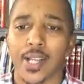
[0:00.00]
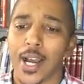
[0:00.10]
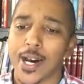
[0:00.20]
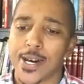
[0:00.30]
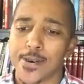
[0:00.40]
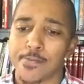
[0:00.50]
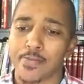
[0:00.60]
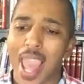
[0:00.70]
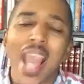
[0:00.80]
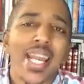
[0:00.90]
Um,
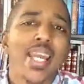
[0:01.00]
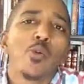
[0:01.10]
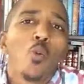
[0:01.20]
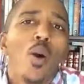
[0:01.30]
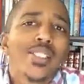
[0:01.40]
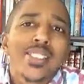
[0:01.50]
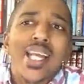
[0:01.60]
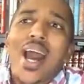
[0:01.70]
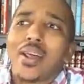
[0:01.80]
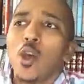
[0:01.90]
and he was
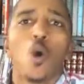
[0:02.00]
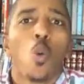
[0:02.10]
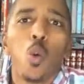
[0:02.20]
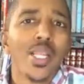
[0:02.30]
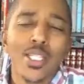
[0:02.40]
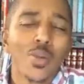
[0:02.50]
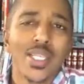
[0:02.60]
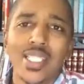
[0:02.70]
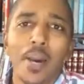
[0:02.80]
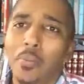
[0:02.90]
not willing to
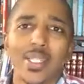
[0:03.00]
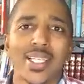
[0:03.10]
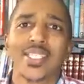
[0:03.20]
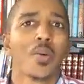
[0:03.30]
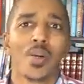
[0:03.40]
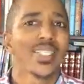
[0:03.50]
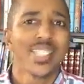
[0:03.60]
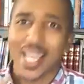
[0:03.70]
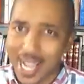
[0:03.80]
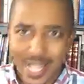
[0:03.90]
accept what just someone just
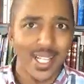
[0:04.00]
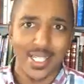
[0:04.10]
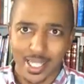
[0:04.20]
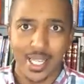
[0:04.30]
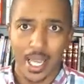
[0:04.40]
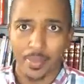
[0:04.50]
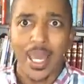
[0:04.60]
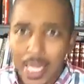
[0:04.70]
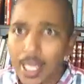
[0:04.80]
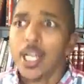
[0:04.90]
handed to him.
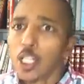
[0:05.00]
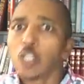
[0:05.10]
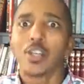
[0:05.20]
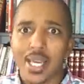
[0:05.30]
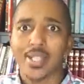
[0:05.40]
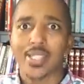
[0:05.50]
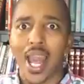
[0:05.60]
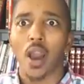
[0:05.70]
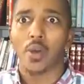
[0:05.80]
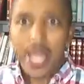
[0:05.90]
He took his
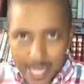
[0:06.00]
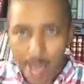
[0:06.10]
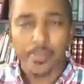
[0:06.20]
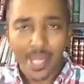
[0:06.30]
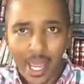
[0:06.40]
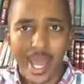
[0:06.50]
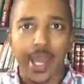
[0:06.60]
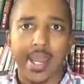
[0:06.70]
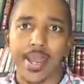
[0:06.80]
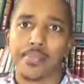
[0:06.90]
doubt and that
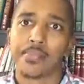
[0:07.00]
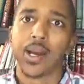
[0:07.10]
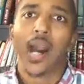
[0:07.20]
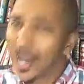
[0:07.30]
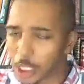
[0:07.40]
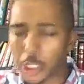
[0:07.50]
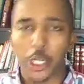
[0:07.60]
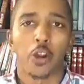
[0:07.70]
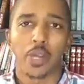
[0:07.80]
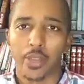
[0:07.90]
became a
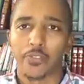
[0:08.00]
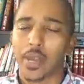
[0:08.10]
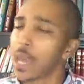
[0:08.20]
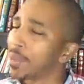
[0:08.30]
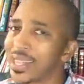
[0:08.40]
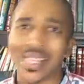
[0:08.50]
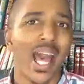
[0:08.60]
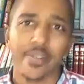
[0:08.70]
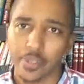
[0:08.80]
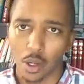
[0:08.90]
journey for him, a
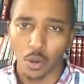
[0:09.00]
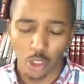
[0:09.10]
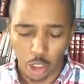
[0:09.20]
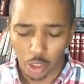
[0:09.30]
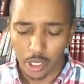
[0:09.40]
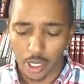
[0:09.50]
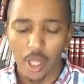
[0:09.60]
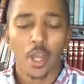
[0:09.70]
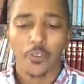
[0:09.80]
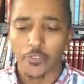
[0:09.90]
lifelong journey
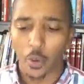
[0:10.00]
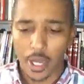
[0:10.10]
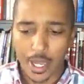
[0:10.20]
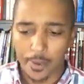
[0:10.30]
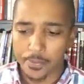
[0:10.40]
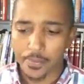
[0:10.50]
for him.